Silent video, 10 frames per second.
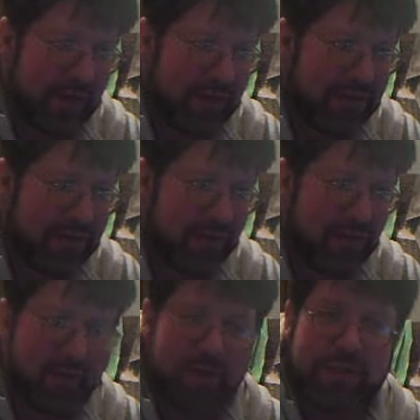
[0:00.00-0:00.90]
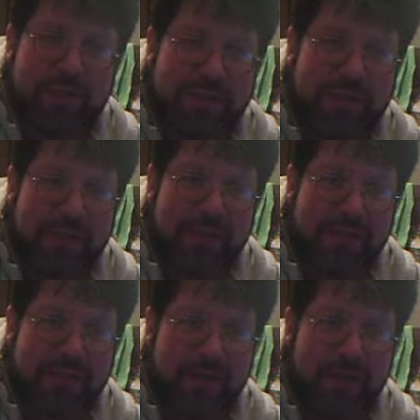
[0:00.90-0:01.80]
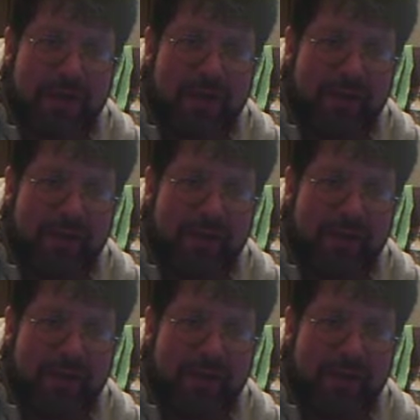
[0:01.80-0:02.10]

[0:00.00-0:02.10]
I have some real good success, uh,